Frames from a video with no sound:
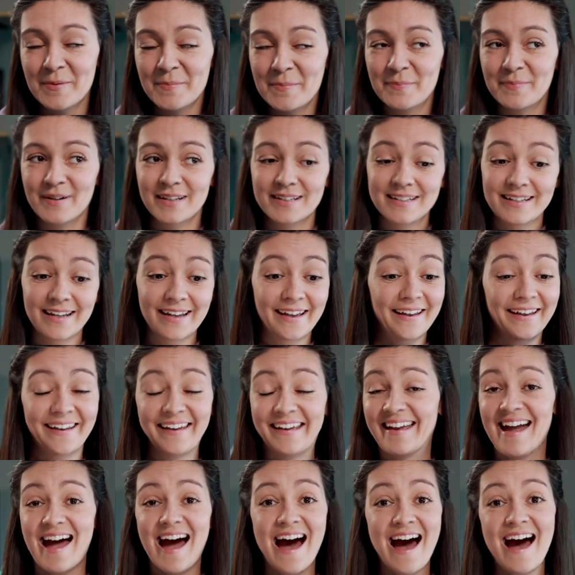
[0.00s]
But
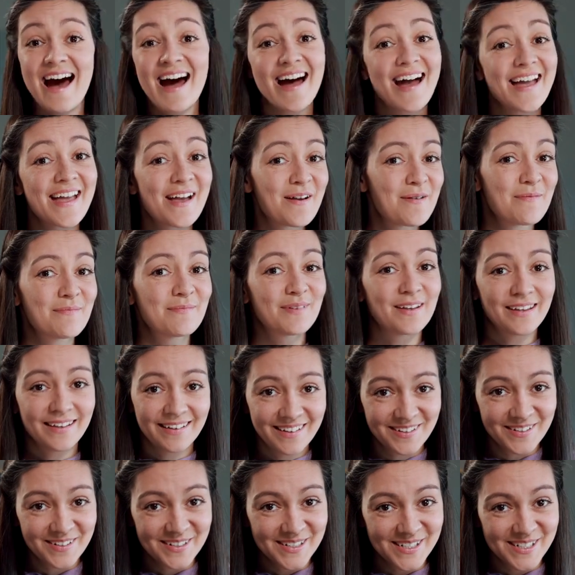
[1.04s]
hey, I am
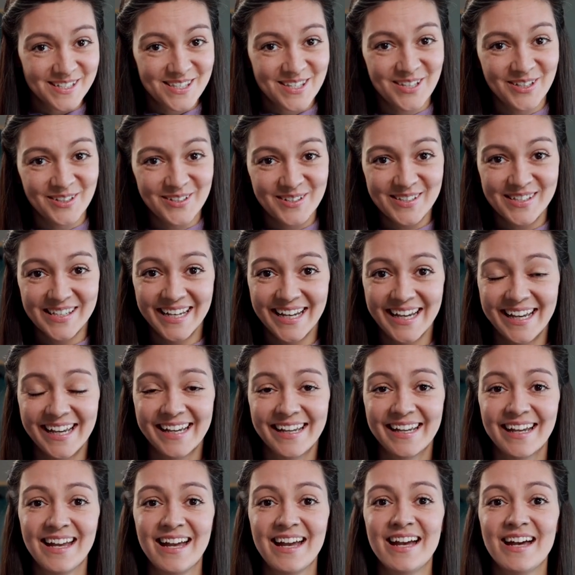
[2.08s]
here
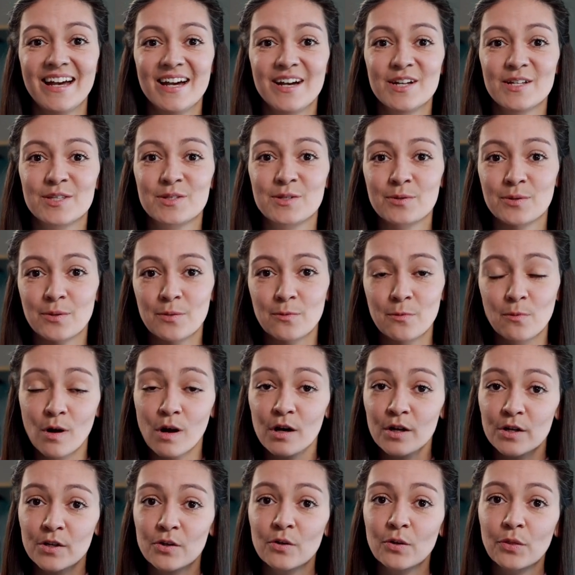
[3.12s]
today to
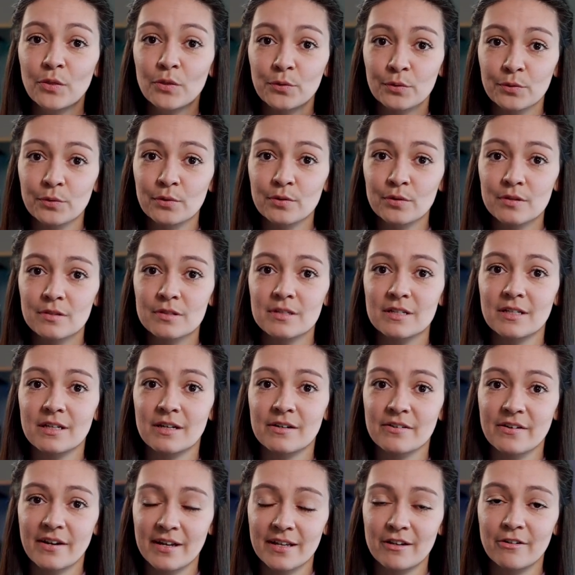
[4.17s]
walk you through the
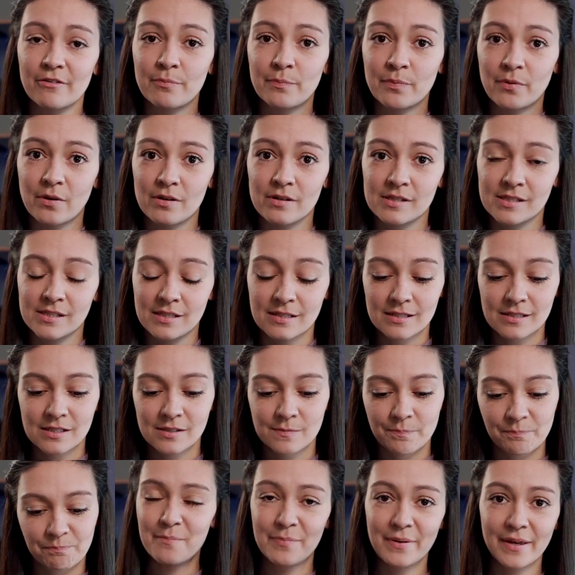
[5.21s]
creative process
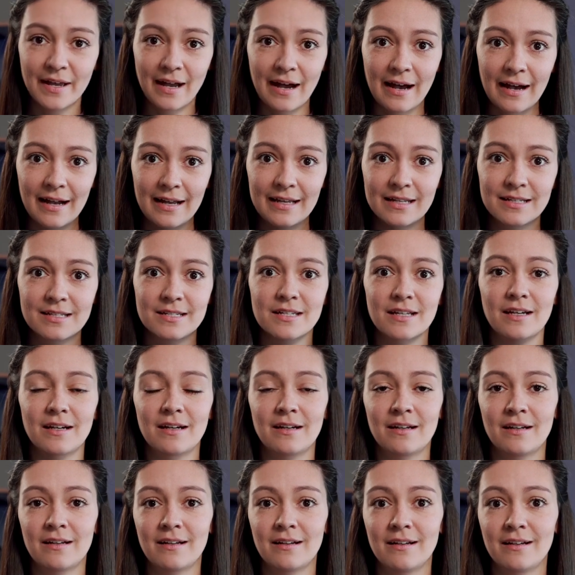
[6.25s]
behind
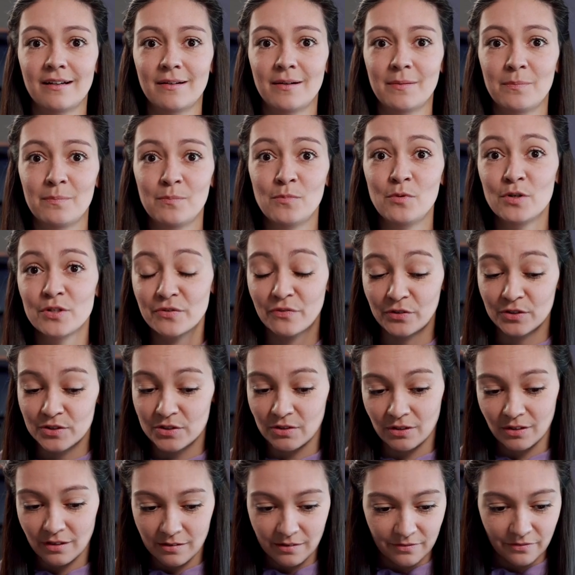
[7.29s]
mood
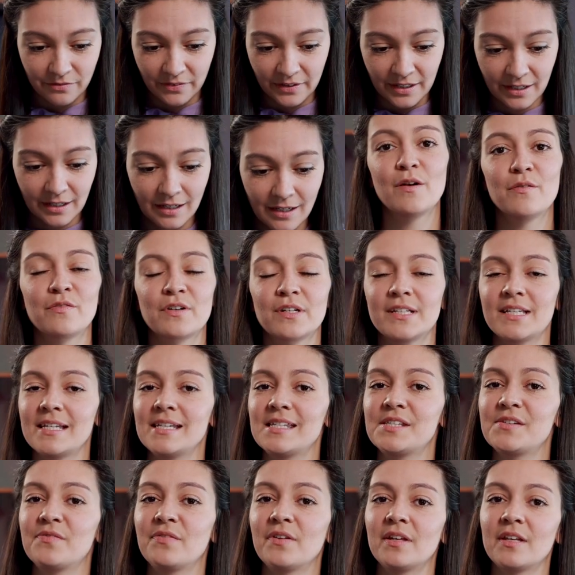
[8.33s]
photography. For
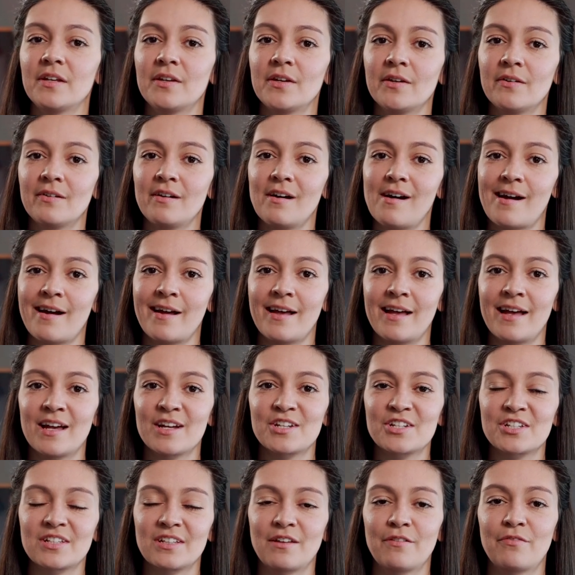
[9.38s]
this video, I
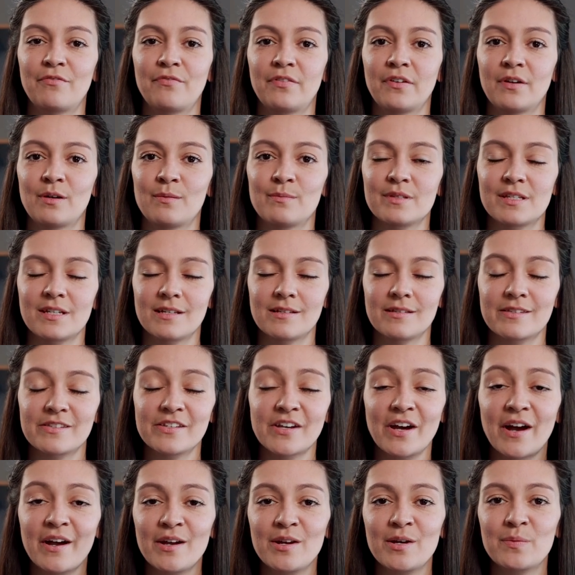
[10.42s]
actually filmed the
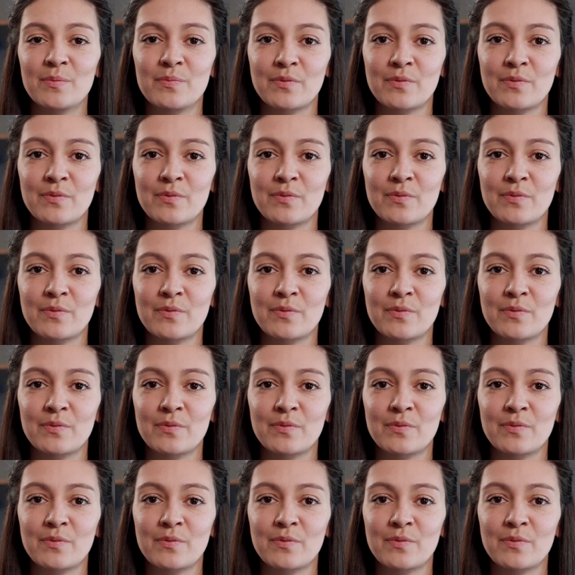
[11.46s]
entire